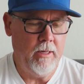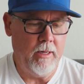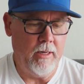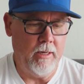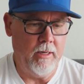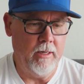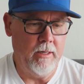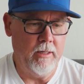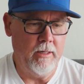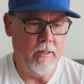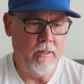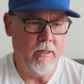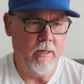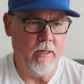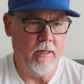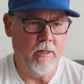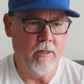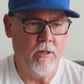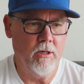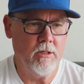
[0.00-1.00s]
and
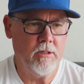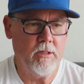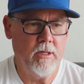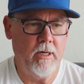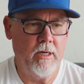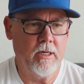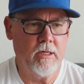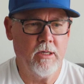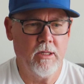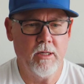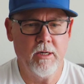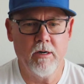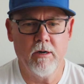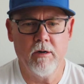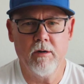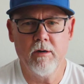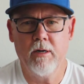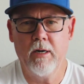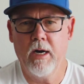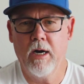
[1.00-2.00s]
it looked kind of
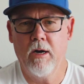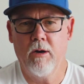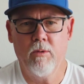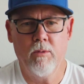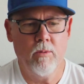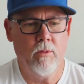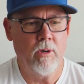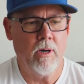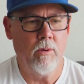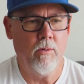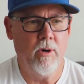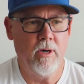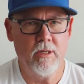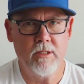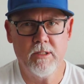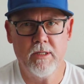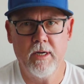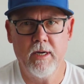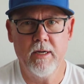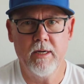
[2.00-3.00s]
clear. Now, what I
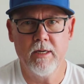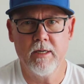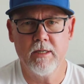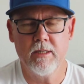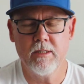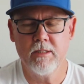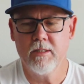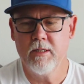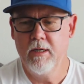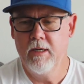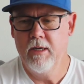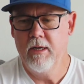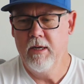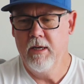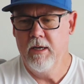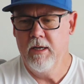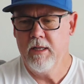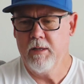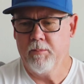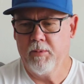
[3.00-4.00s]
want to say is
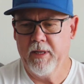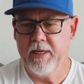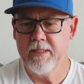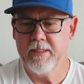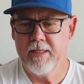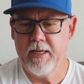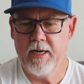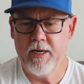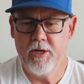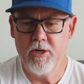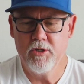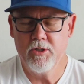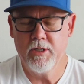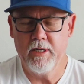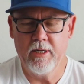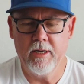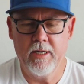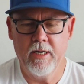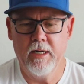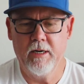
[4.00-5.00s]
the place that I
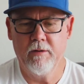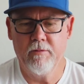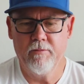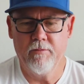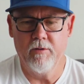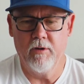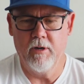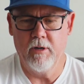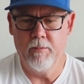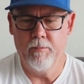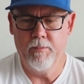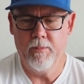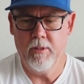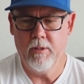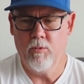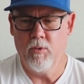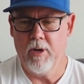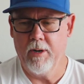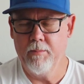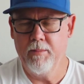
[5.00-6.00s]
usually get it from
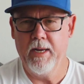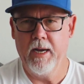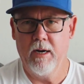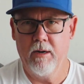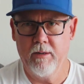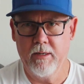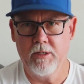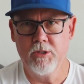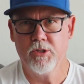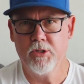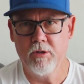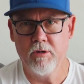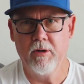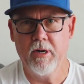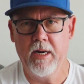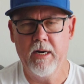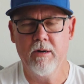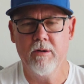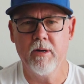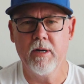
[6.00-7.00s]
when I'm down in
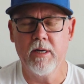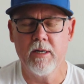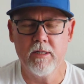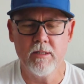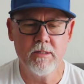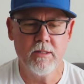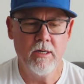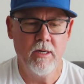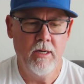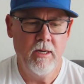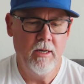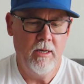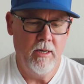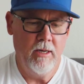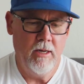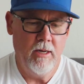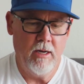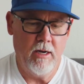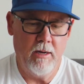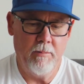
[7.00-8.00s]
certain areas,
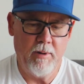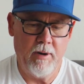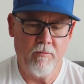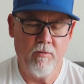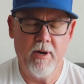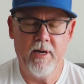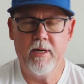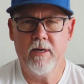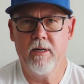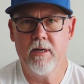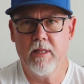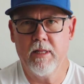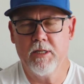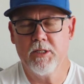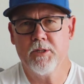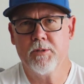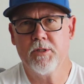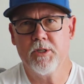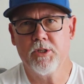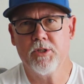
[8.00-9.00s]
um, I ran into
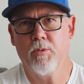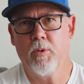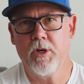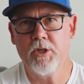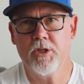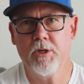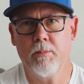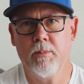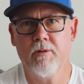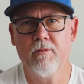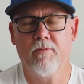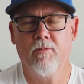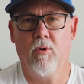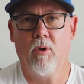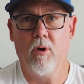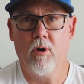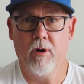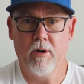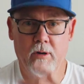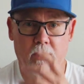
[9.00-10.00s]
this situation
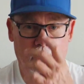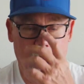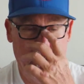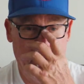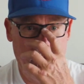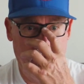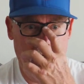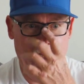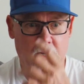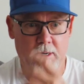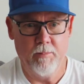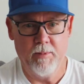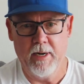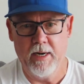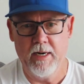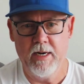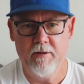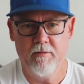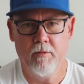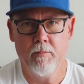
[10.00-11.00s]
before, and uh, but
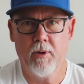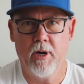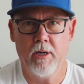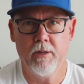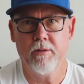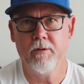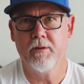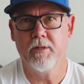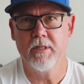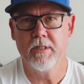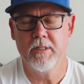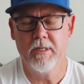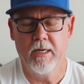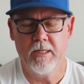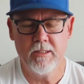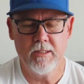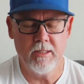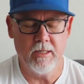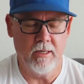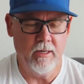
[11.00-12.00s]
I never bothered to
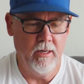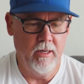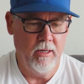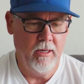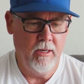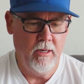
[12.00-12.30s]
test it.